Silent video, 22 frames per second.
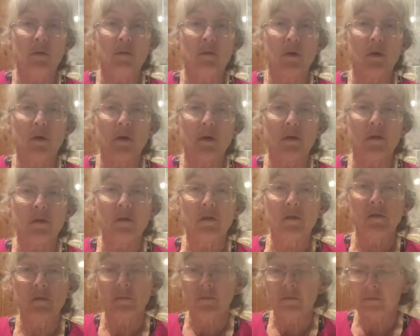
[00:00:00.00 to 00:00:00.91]

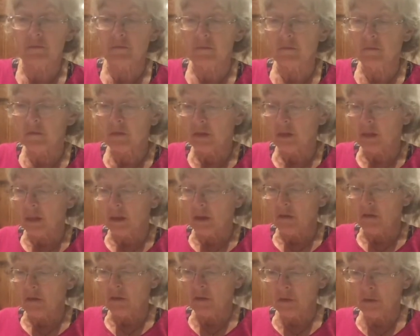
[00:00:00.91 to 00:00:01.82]
was.
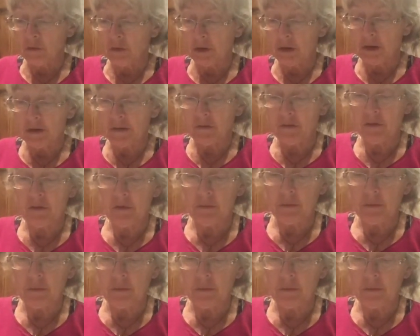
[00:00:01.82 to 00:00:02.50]
So it's a